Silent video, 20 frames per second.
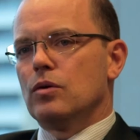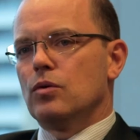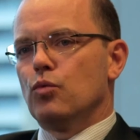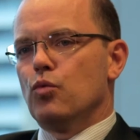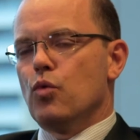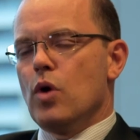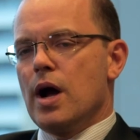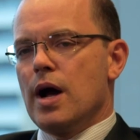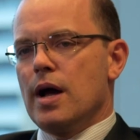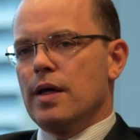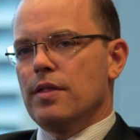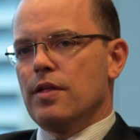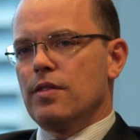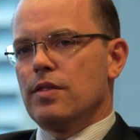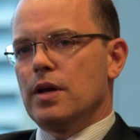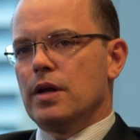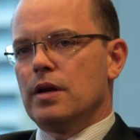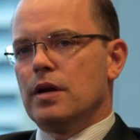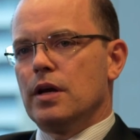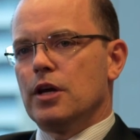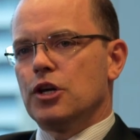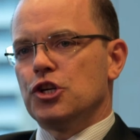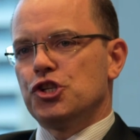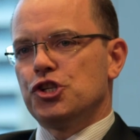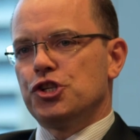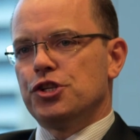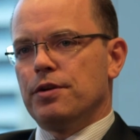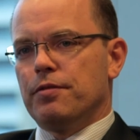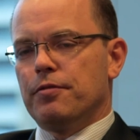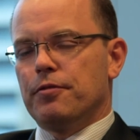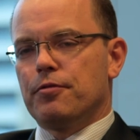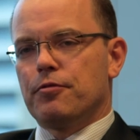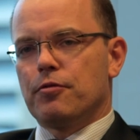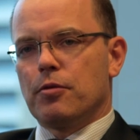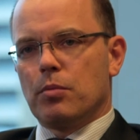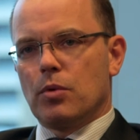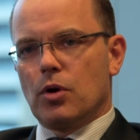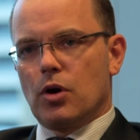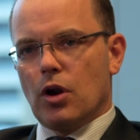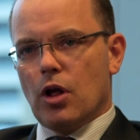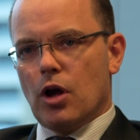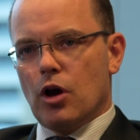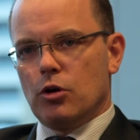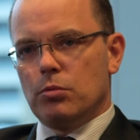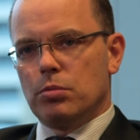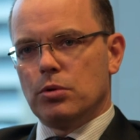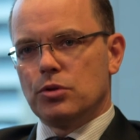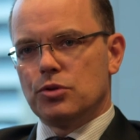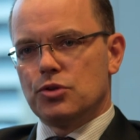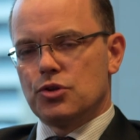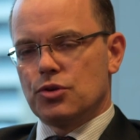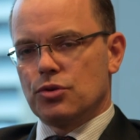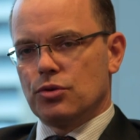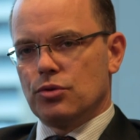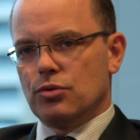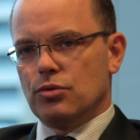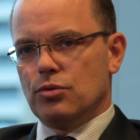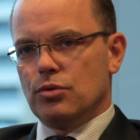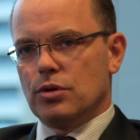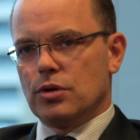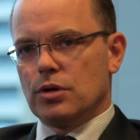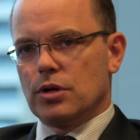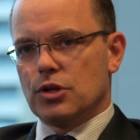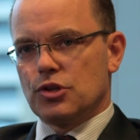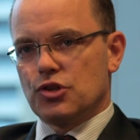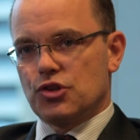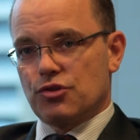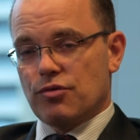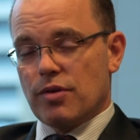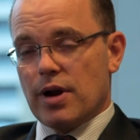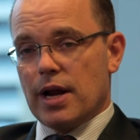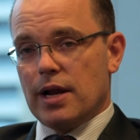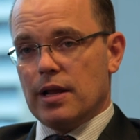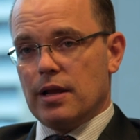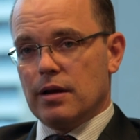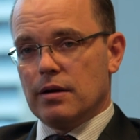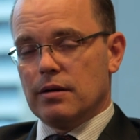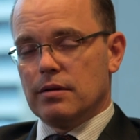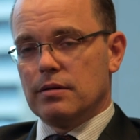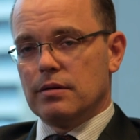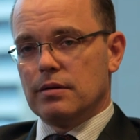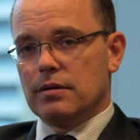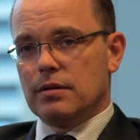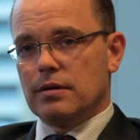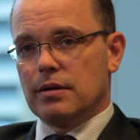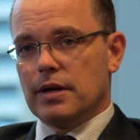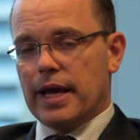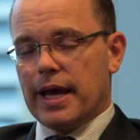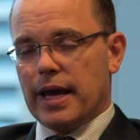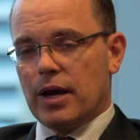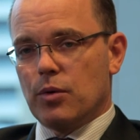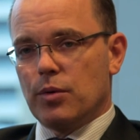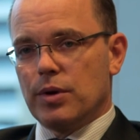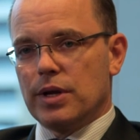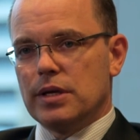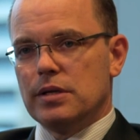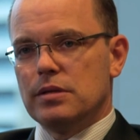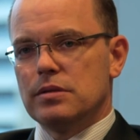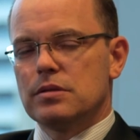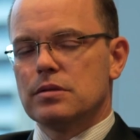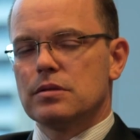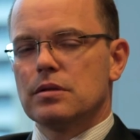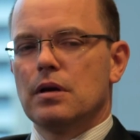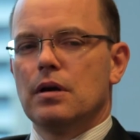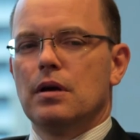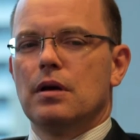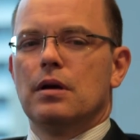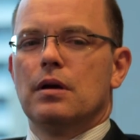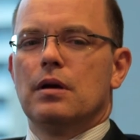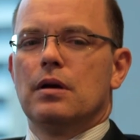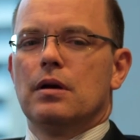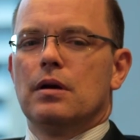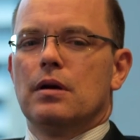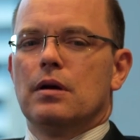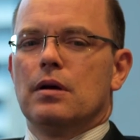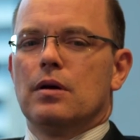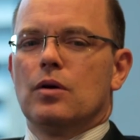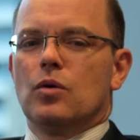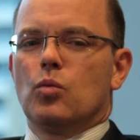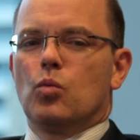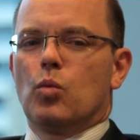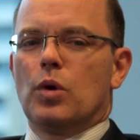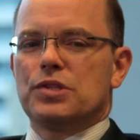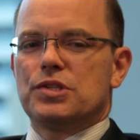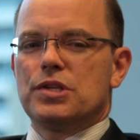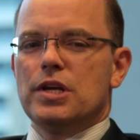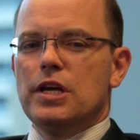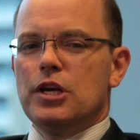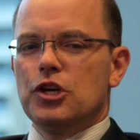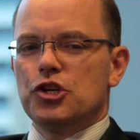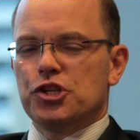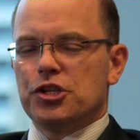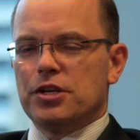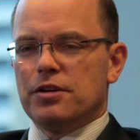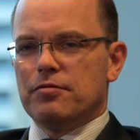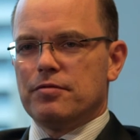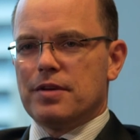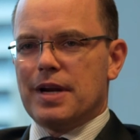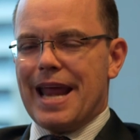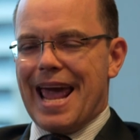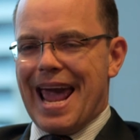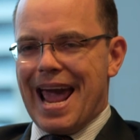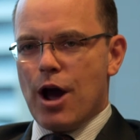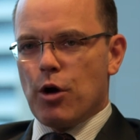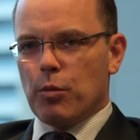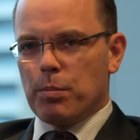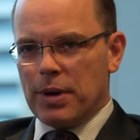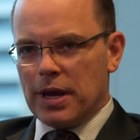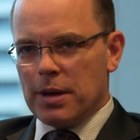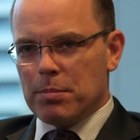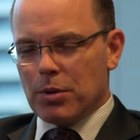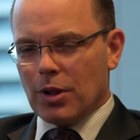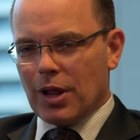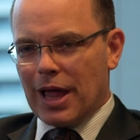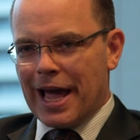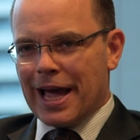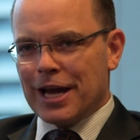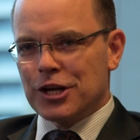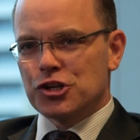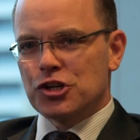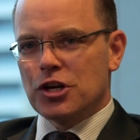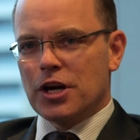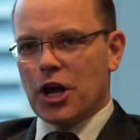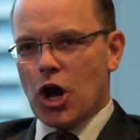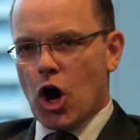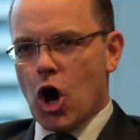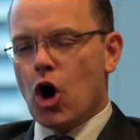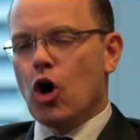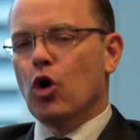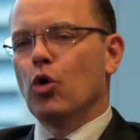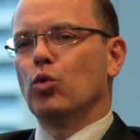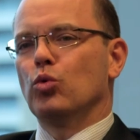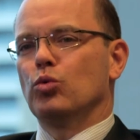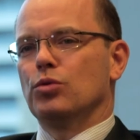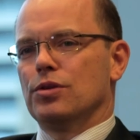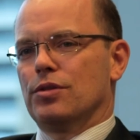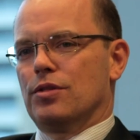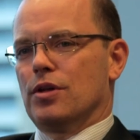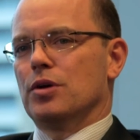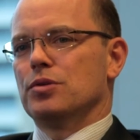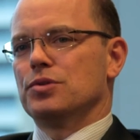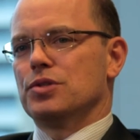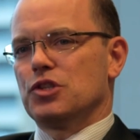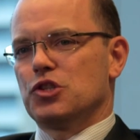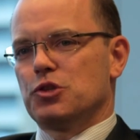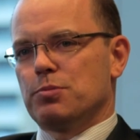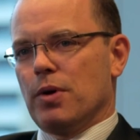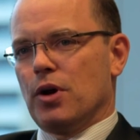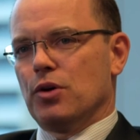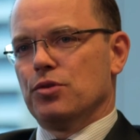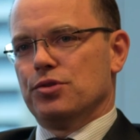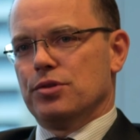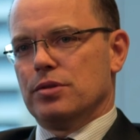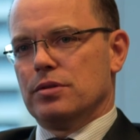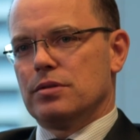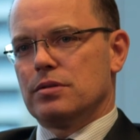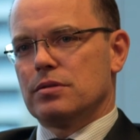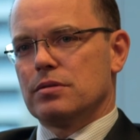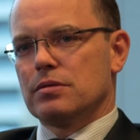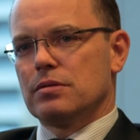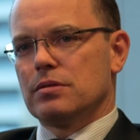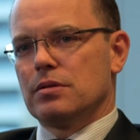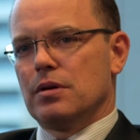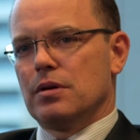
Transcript: rather than a shift from global to Australian equities, we're seeing a shift in how people actually hold those exposures.